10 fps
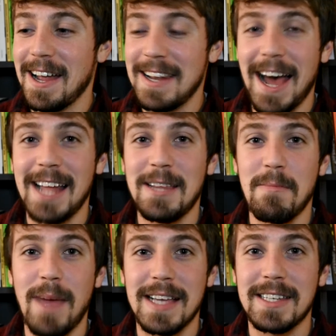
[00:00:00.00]
not the
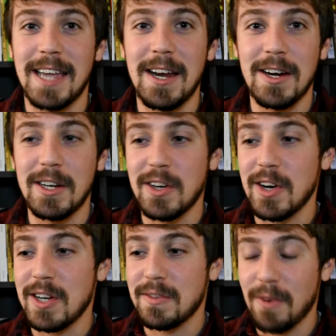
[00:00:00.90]
best
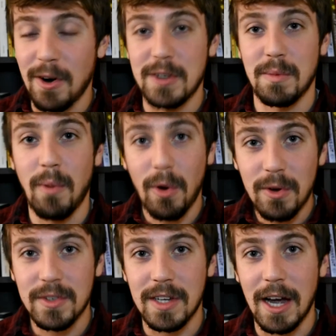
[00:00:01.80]
character as far as
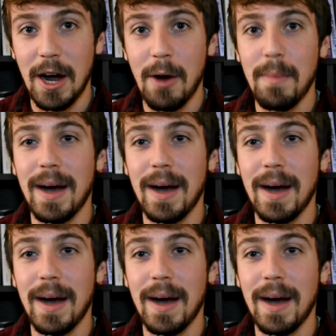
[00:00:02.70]
morals go,